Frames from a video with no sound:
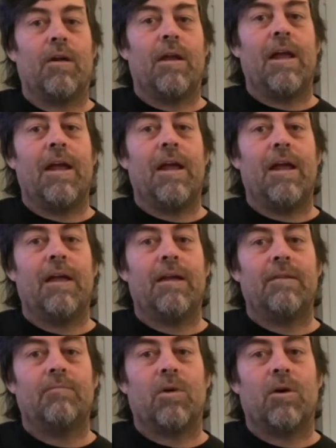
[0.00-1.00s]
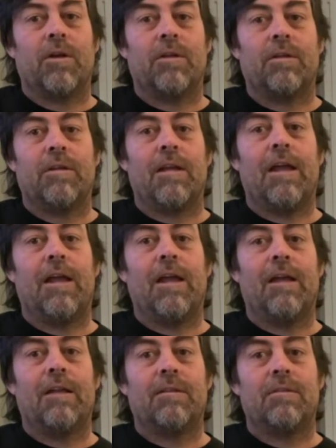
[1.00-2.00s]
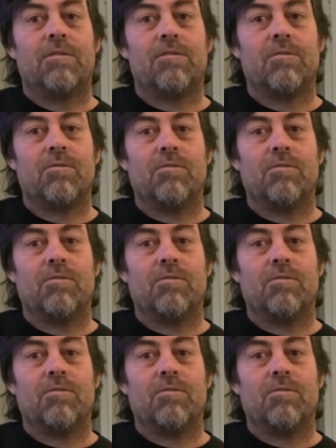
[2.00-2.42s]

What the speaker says: and 1 and 2